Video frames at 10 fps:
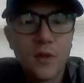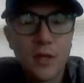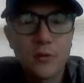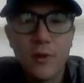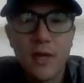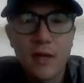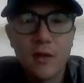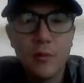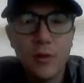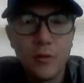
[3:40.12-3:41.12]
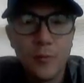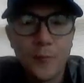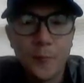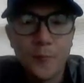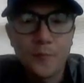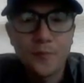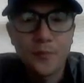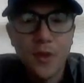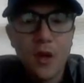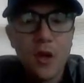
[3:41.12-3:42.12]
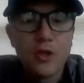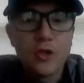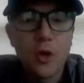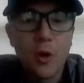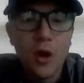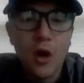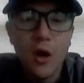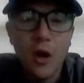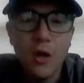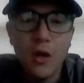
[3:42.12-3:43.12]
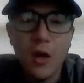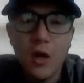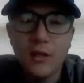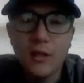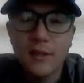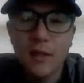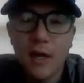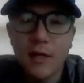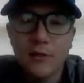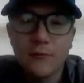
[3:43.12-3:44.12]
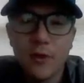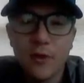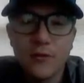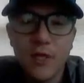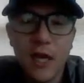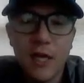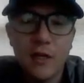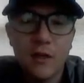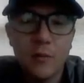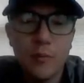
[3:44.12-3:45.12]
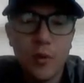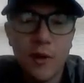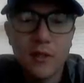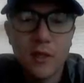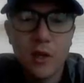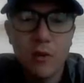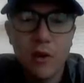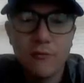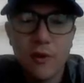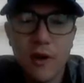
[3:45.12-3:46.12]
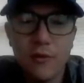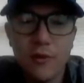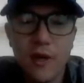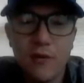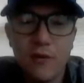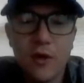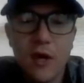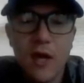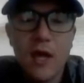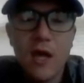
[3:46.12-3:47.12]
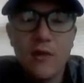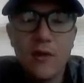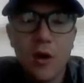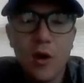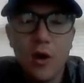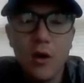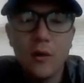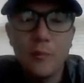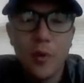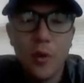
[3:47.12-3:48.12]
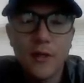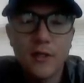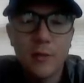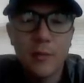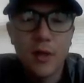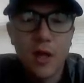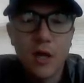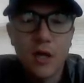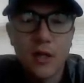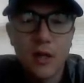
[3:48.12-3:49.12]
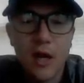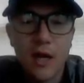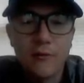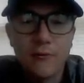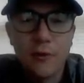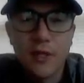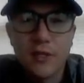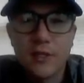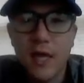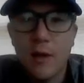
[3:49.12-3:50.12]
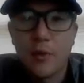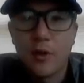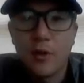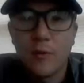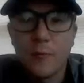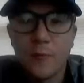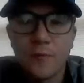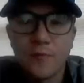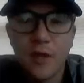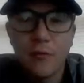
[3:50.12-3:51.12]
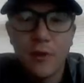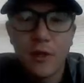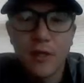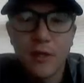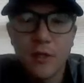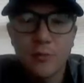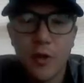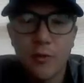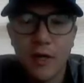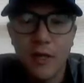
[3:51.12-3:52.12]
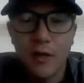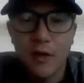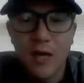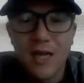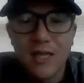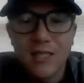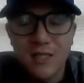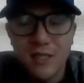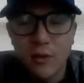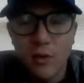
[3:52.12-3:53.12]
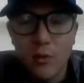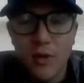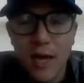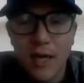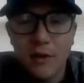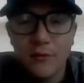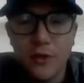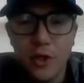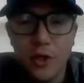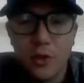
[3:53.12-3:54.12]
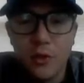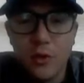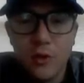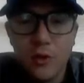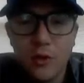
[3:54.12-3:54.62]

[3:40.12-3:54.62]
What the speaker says: That's what we had in the blue. So all along this line, it's full of tiny little points that go on forever and ever, and they're all points that belong on the line. For example, if we look at this point right here, 0, -2,